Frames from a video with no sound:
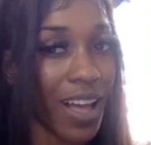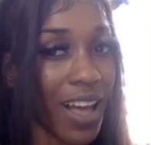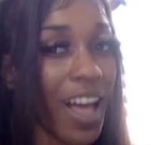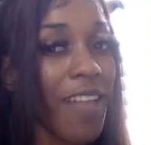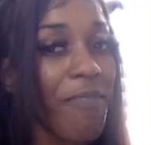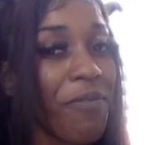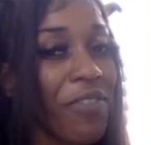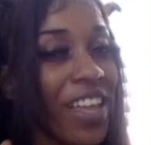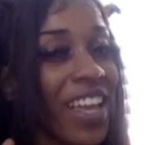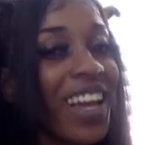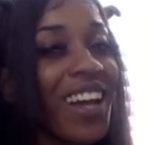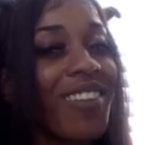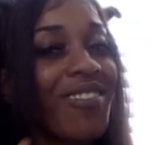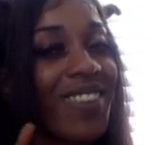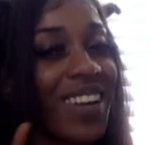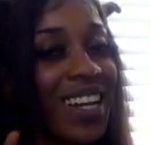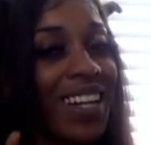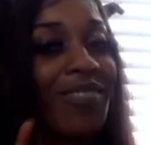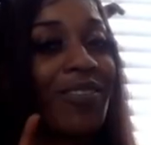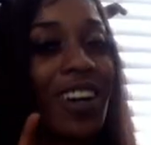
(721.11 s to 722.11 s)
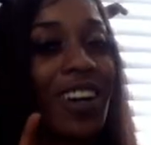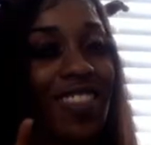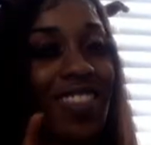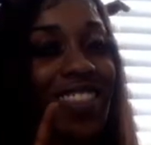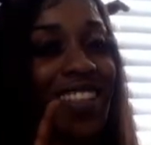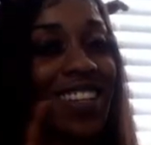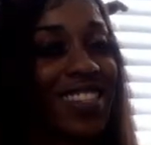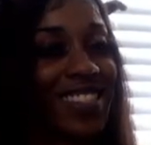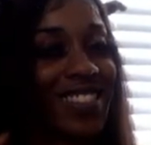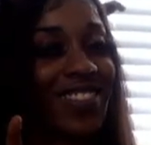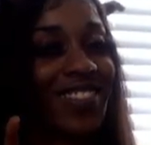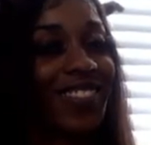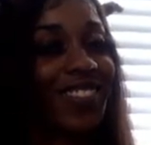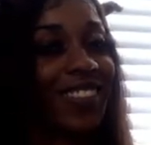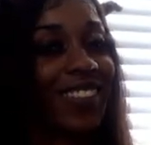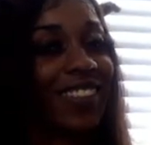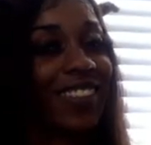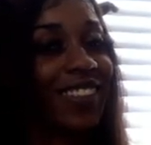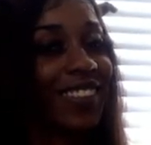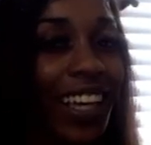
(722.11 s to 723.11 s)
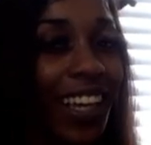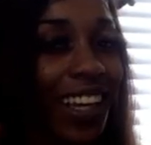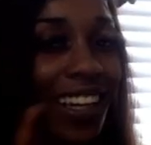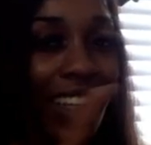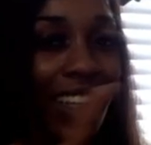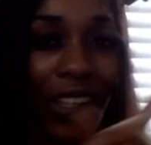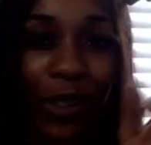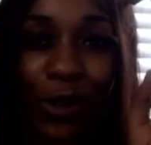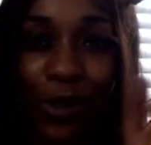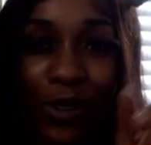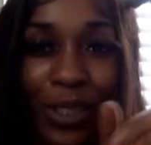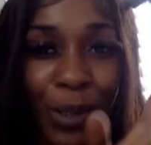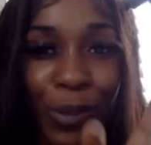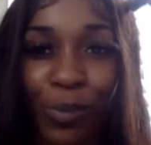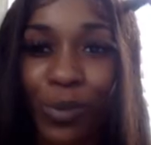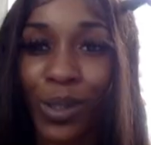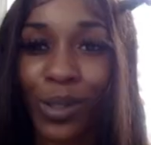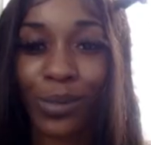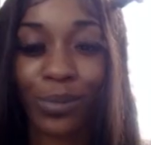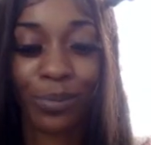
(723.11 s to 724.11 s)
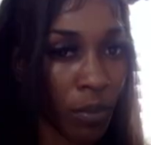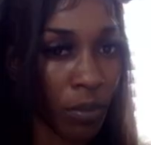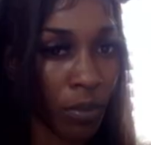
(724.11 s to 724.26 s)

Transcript: I think I'm right about this. He knows something.